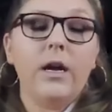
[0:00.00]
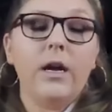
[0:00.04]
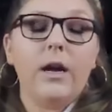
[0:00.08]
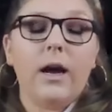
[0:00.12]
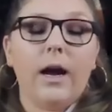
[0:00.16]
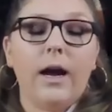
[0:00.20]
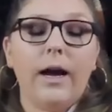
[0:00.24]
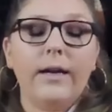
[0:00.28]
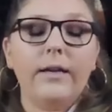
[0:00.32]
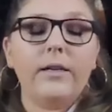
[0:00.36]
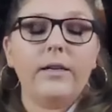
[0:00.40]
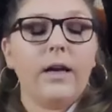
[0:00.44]

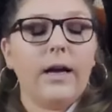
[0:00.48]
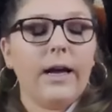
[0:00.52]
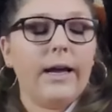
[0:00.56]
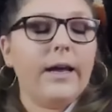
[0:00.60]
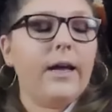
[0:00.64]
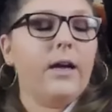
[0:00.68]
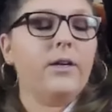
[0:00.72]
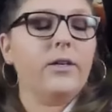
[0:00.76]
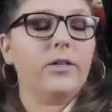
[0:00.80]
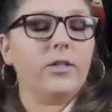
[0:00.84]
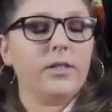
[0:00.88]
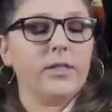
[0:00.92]
I,
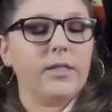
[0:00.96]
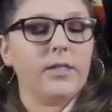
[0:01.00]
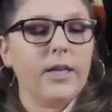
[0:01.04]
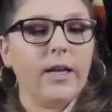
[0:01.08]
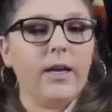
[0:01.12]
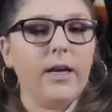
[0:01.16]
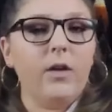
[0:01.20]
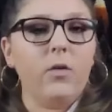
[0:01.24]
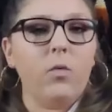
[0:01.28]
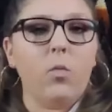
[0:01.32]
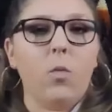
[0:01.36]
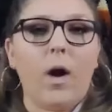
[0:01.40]
I
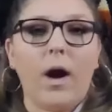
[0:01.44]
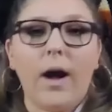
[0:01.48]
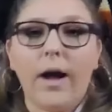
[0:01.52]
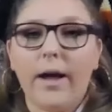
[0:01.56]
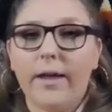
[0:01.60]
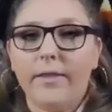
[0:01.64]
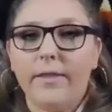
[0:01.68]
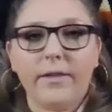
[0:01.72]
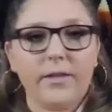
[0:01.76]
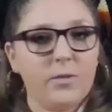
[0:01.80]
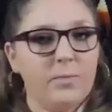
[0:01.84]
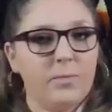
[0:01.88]
understand
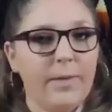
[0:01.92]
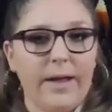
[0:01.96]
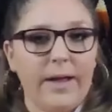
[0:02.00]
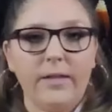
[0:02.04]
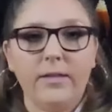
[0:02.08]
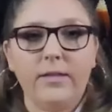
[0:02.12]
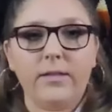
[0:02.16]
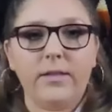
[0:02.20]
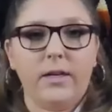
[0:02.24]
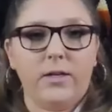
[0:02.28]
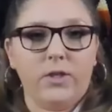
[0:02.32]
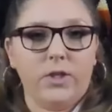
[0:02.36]
why there's
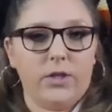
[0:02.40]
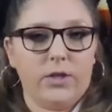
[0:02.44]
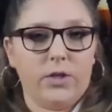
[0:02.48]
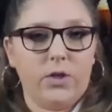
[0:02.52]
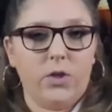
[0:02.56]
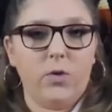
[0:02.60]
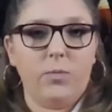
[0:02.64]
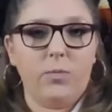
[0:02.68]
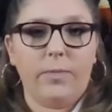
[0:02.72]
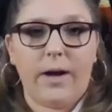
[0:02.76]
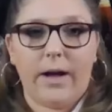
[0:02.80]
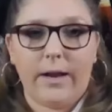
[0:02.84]
been such a
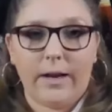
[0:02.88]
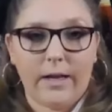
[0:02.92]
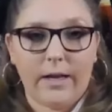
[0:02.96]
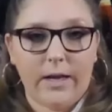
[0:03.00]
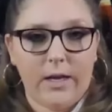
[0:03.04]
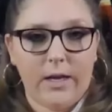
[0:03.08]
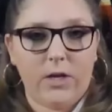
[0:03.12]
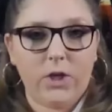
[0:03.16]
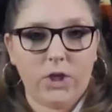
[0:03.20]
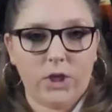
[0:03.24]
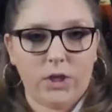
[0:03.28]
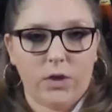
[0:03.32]
coupon
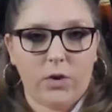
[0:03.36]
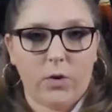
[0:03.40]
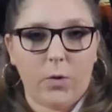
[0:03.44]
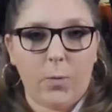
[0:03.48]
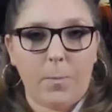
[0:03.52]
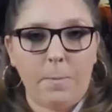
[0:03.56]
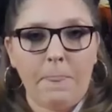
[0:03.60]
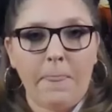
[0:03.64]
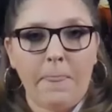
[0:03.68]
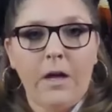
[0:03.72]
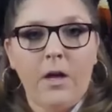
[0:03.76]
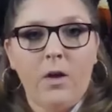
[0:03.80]
issue.
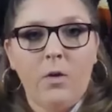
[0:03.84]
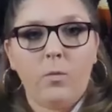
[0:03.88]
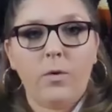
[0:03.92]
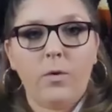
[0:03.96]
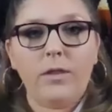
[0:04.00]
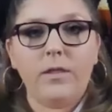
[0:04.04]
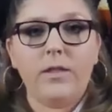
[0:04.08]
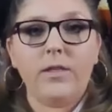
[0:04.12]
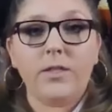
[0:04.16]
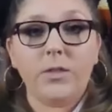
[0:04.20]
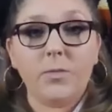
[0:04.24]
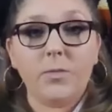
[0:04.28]

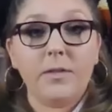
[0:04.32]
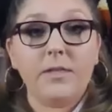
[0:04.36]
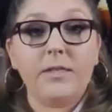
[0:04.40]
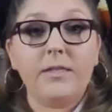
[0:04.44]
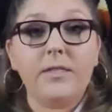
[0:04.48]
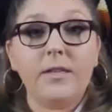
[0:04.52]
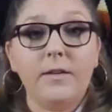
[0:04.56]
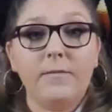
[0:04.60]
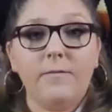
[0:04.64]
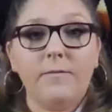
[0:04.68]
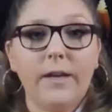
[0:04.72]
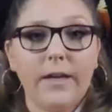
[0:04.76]
With the
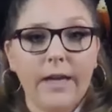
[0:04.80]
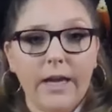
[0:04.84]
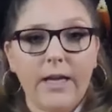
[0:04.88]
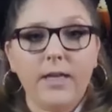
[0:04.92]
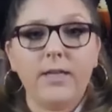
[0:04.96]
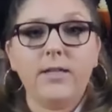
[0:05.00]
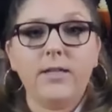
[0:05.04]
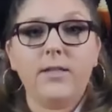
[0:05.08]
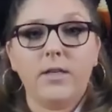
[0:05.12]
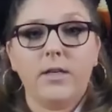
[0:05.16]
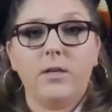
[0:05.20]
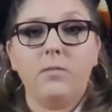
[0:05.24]
specific
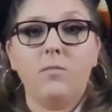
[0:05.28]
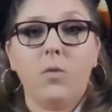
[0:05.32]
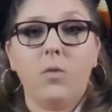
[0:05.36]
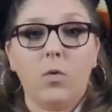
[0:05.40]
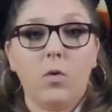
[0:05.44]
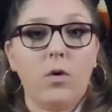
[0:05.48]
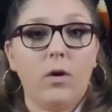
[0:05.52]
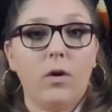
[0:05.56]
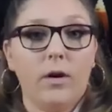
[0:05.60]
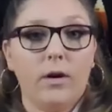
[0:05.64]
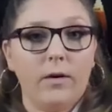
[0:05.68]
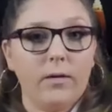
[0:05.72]
AC
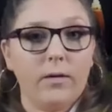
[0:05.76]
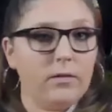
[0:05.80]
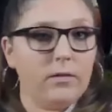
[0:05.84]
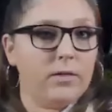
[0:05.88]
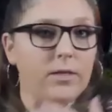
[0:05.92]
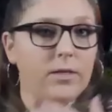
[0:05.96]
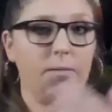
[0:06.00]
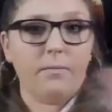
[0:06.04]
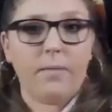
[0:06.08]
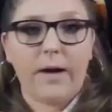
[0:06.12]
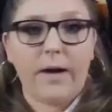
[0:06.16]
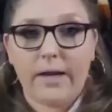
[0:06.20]
Moore
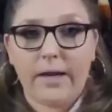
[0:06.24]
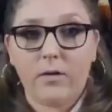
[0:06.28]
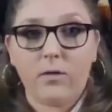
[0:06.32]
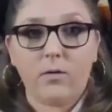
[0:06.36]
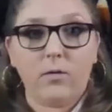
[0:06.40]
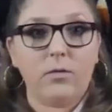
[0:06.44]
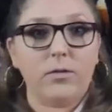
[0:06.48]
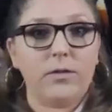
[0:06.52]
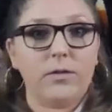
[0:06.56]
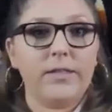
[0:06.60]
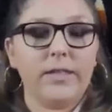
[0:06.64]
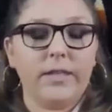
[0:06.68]
to
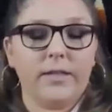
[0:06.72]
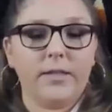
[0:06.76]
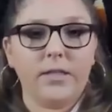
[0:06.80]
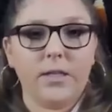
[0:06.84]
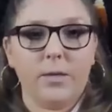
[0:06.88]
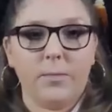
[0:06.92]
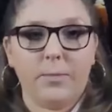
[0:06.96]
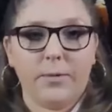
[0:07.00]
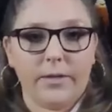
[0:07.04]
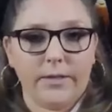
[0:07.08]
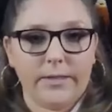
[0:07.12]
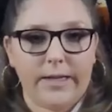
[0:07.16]
Michael's
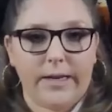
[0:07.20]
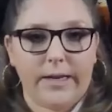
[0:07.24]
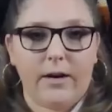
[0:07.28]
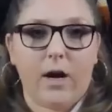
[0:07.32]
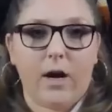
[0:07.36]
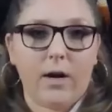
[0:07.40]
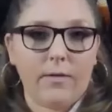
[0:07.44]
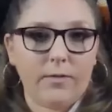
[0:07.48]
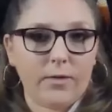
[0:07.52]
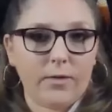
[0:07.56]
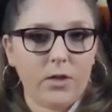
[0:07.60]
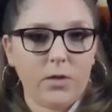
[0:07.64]
60%
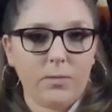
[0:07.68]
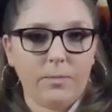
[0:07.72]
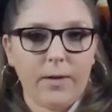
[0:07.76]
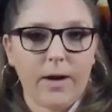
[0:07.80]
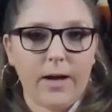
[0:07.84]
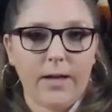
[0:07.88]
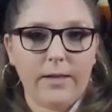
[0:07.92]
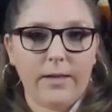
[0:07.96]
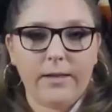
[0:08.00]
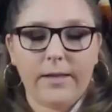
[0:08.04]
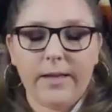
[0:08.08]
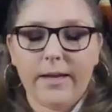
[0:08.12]
off
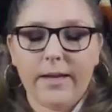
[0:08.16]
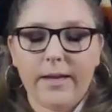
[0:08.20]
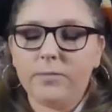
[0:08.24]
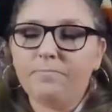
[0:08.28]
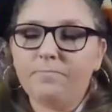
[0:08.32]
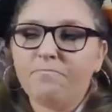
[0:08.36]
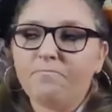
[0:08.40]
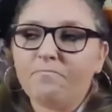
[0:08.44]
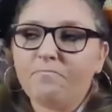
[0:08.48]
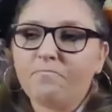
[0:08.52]
coupon thing,